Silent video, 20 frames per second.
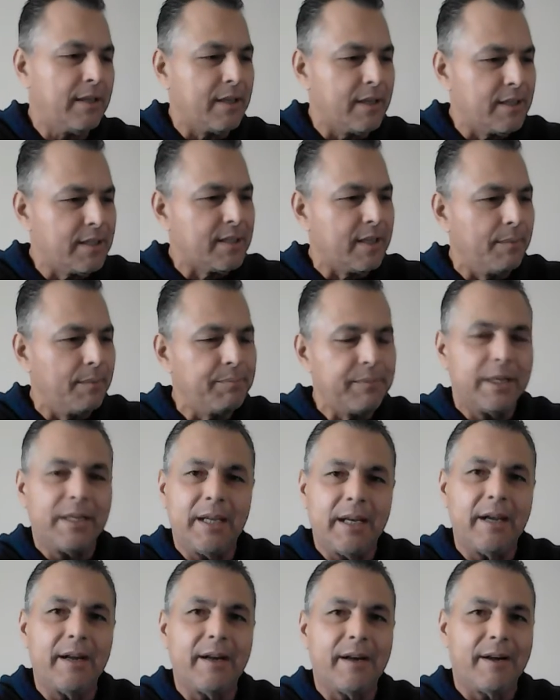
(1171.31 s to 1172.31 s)
There's something
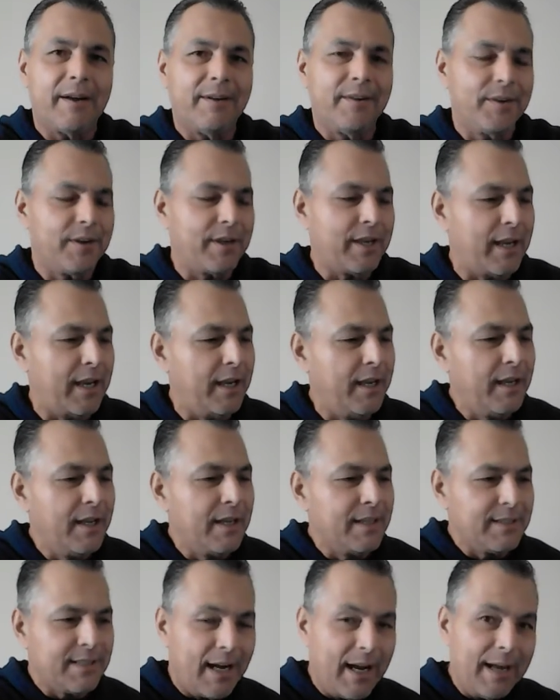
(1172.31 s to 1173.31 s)
here, okay,
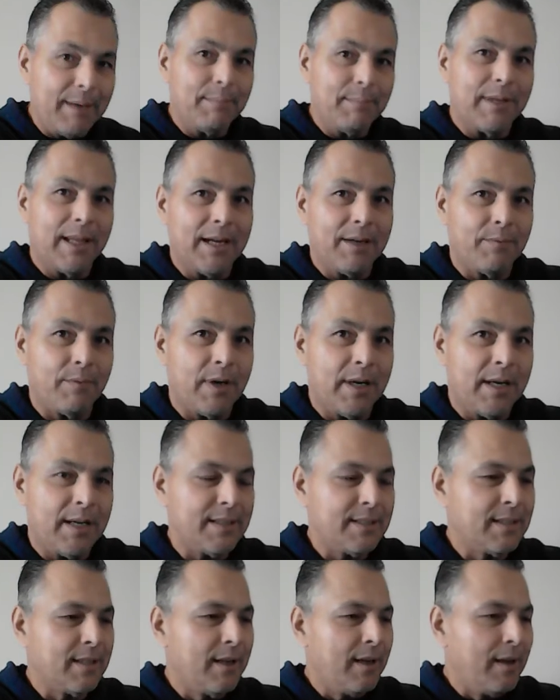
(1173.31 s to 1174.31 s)
timeline
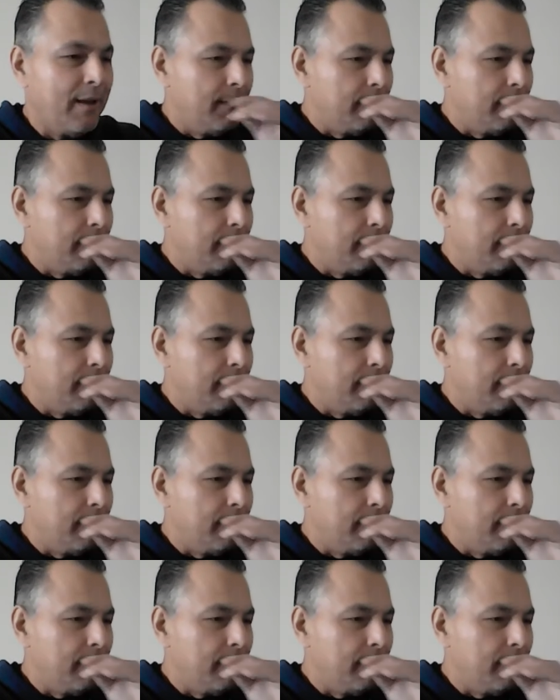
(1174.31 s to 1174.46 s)
wise.